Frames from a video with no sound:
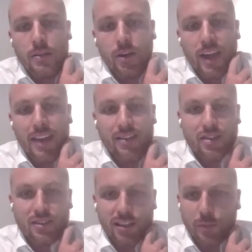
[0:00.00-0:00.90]
So again,
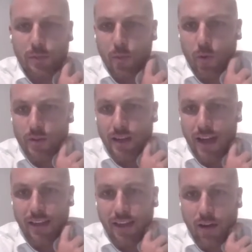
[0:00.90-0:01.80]
there's just a little bit more
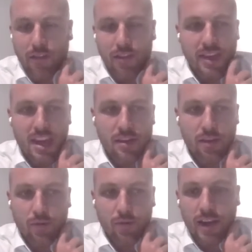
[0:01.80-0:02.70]
data there of the
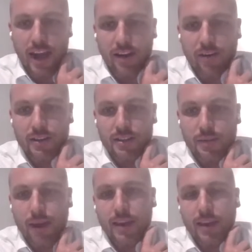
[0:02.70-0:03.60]
three categories
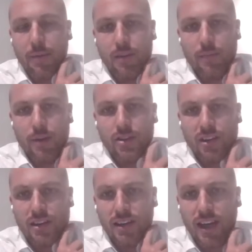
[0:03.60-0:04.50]
that make up the measured,
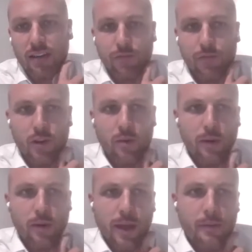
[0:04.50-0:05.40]
indicated, and inferred,
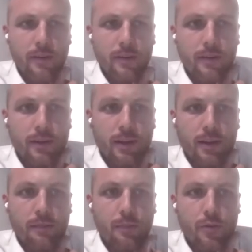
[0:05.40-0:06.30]
but I'm happy
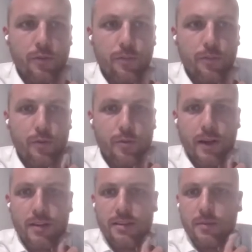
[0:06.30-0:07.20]
to push
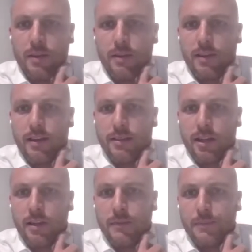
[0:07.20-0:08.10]
past this one. Next
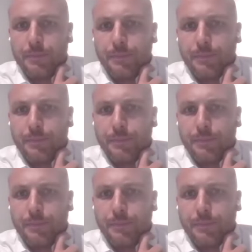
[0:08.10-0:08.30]
slide.